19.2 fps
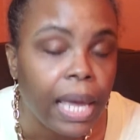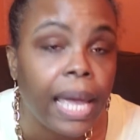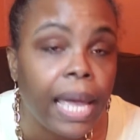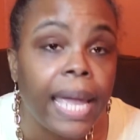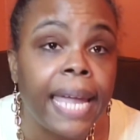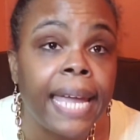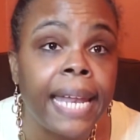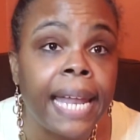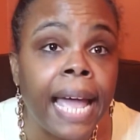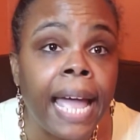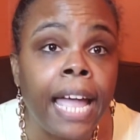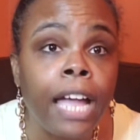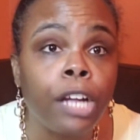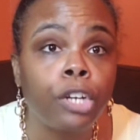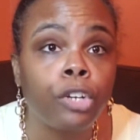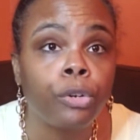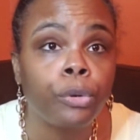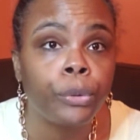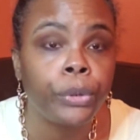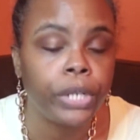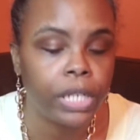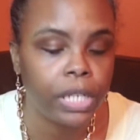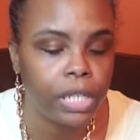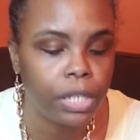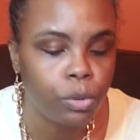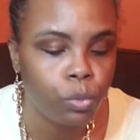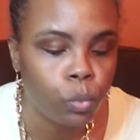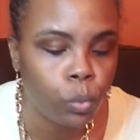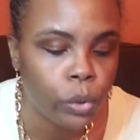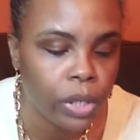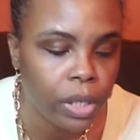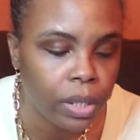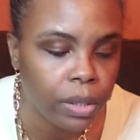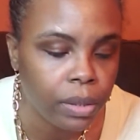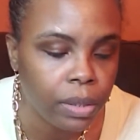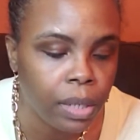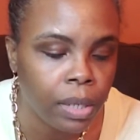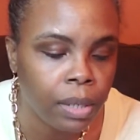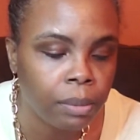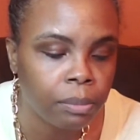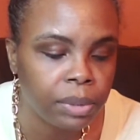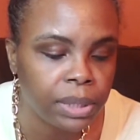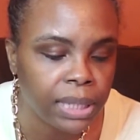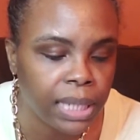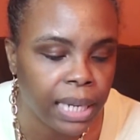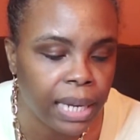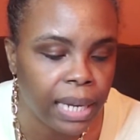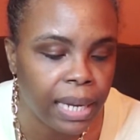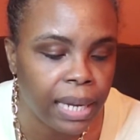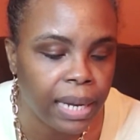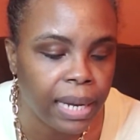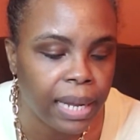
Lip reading: And I agree with Tyne.